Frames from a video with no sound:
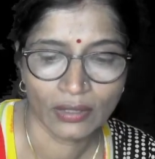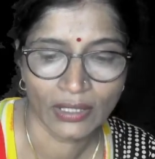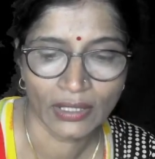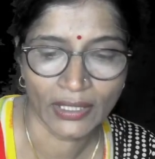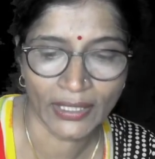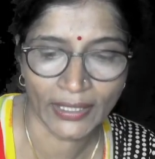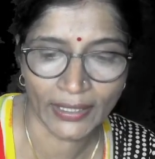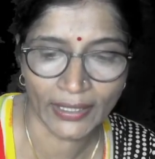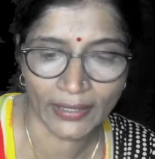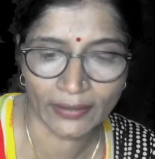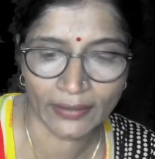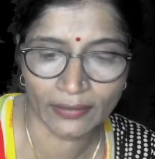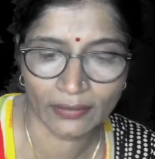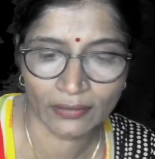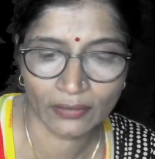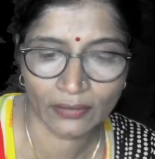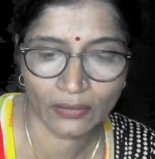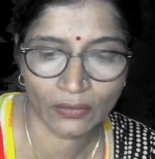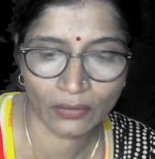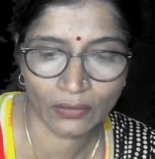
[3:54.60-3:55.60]
and
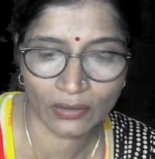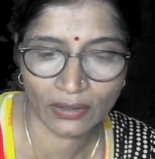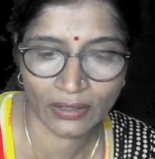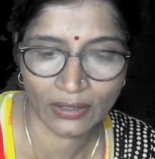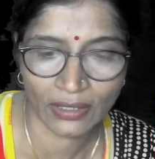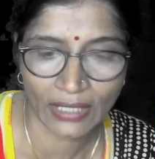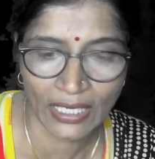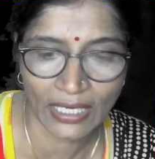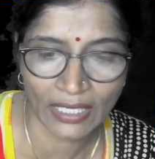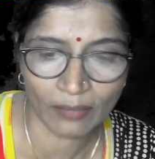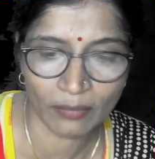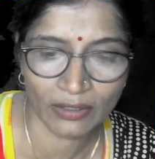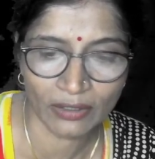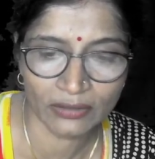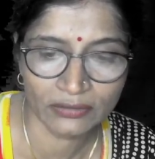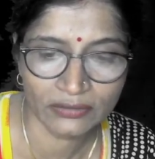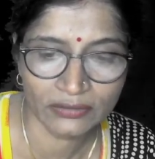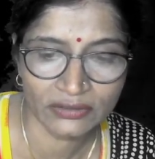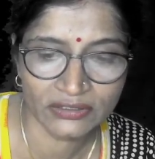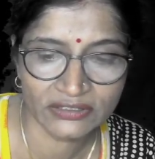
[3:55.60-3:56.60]
carbon,
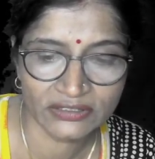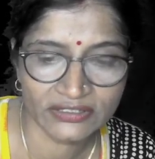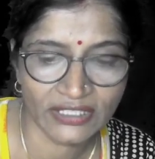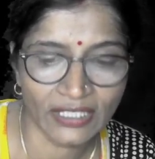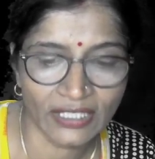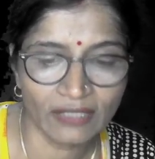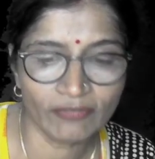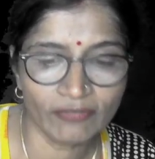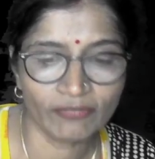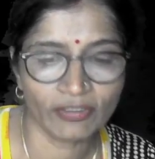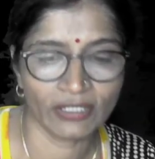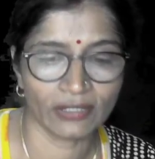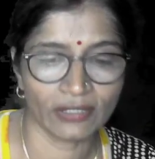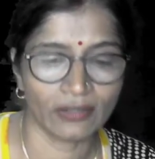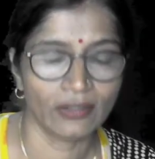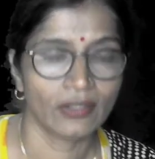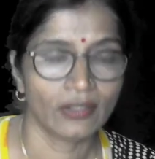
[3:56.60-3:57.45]
sulfur,